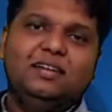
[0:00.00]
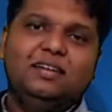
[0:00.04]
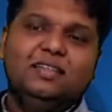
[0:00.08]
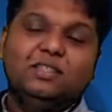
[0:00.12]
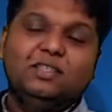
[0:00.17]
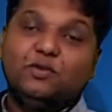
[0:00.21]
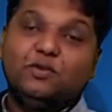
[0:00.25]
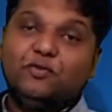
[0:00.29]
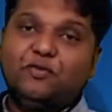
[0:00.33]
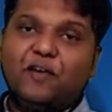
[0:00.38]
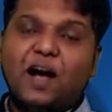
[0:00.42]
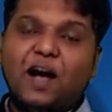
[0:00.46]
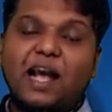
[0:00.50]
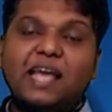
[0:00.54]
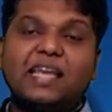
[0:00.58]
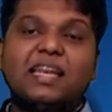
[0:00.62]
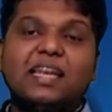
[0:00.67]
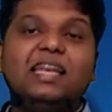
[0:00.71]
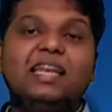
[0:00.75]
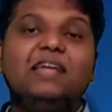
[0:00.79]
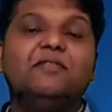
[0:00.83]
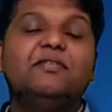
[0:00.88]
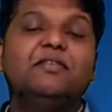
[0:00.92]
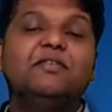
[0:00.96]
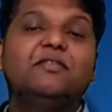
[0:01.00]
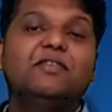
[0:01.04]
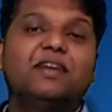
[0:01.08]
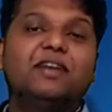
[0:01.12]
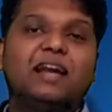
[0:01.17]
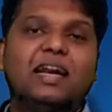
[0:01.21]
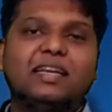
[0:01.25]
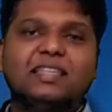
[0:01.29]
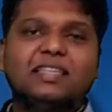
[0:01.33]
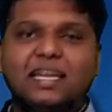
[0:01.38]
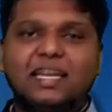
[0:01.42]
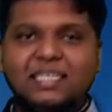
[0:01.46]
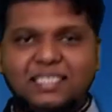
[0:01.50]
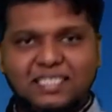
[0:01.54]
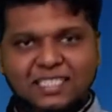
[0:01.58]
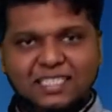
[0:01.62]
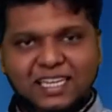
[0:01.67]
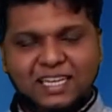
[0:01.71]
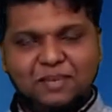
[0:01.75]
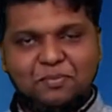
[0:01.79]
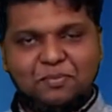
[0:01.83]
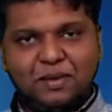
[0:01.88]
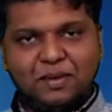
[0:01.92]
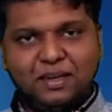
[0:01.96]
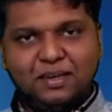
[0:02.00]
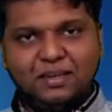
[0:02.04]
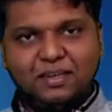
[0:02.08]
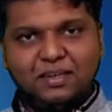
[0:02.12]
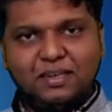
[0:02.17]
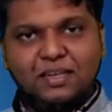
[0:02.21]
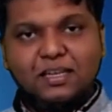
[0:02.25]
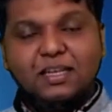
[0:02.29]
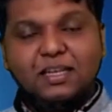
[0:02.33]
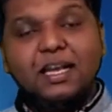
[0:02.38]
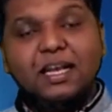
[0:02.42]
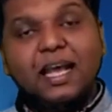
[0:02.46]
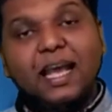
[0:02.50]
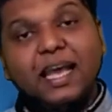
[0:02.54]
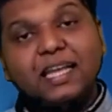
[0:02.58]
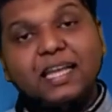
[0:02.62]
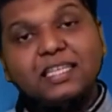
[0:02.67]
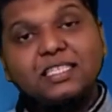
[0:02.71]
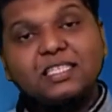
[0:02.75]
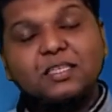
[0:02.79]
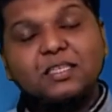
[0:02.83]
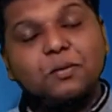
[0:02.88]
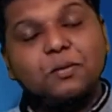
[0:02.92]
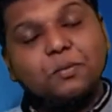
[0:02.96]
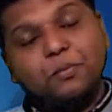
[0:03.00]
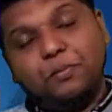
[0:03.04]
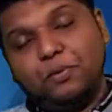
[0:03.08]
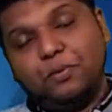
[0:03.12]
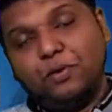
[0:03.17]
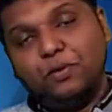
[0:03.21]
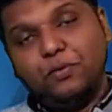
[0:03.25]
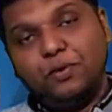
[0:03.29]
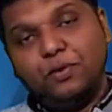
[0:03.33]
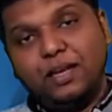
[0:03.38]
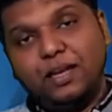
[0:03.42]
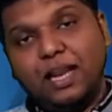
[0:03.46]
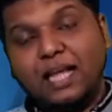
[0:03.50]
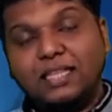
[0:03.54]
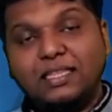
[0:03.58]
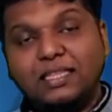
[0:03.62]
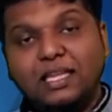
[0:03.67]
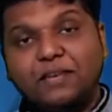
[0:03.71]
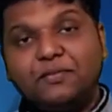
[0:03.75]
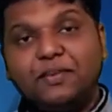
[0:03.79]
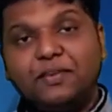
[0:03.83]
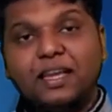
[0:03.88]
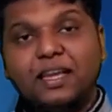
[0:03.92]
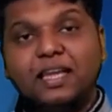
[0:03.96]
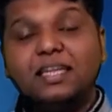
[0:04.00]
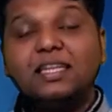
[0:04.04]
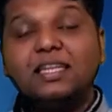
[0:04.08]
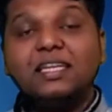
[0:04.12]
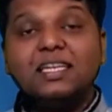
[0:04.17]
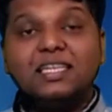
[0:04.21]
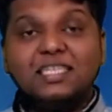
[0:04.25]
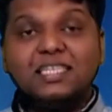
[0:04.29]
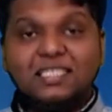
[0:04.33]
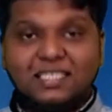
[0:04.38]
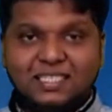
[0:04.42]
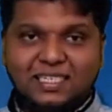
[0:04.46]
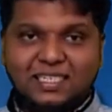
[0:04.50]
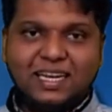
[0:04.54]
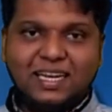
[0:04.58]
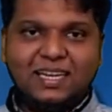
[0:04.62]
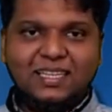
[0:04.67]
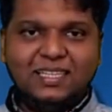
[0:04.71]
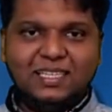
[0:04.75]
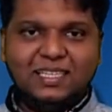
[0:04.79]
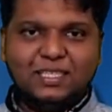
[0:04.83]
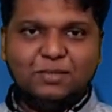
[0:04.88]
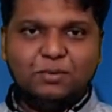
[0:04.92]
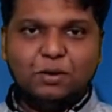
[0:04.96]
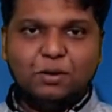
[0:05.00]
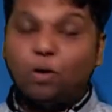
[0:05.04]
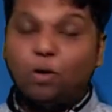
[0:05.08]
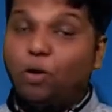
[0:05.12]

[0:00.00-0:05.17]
So finally we will write that statement, hence proved. Like that we can state this one.